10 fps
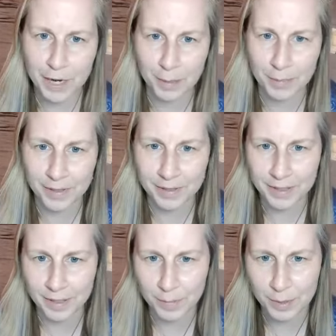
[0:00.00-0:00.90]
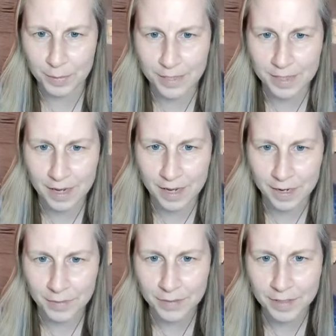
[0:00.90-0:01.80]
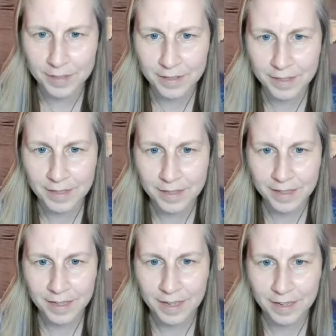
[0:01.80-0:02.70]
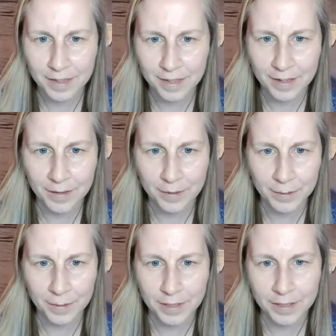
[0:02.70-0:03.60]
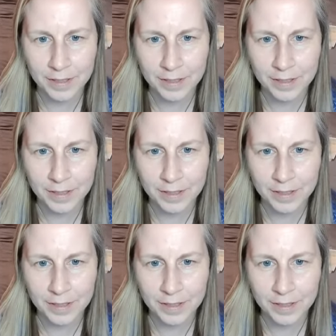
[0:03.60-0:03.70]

up in people's lives? Hello,